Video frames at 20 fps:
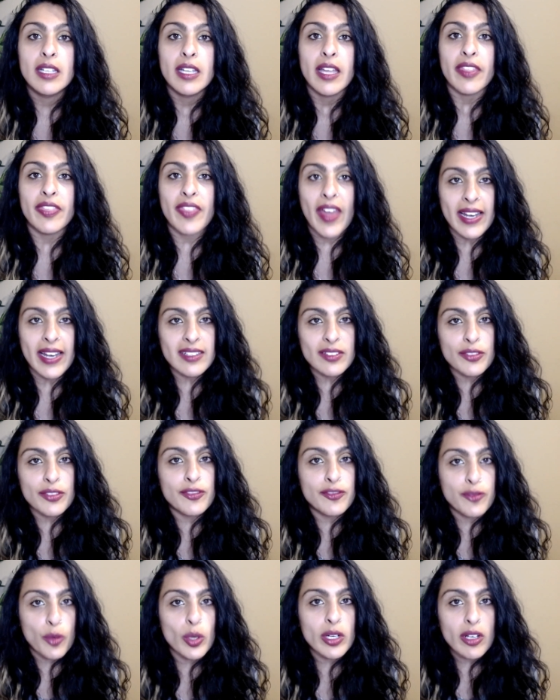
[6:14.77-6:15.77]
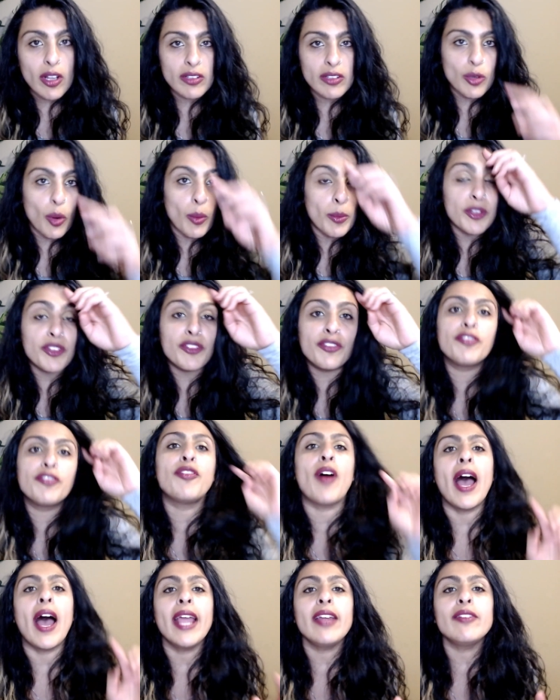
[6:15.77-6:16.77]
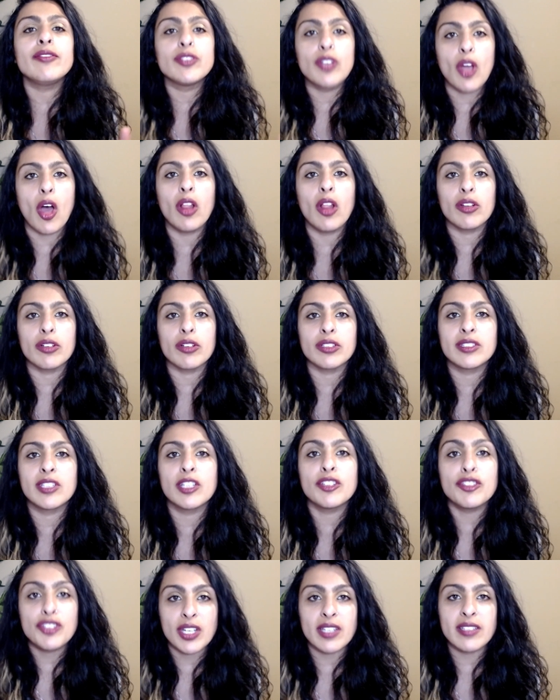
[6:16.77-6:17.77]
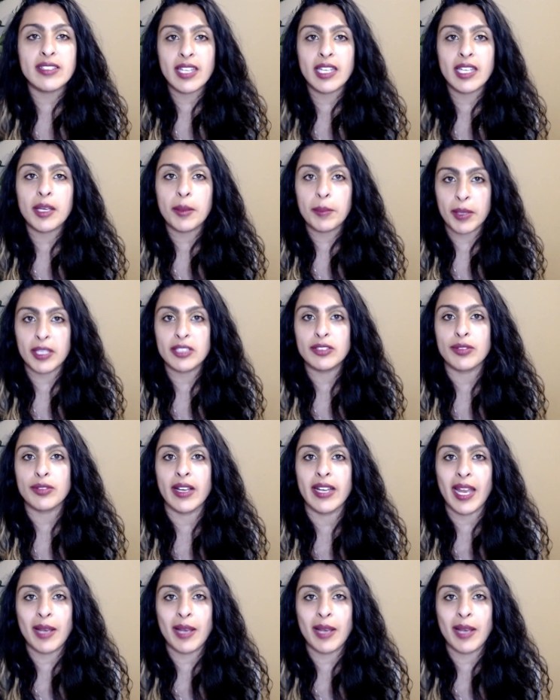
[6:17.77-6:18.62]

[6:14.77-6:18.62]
That is four dollars, almost five dollars to just take a bus ride.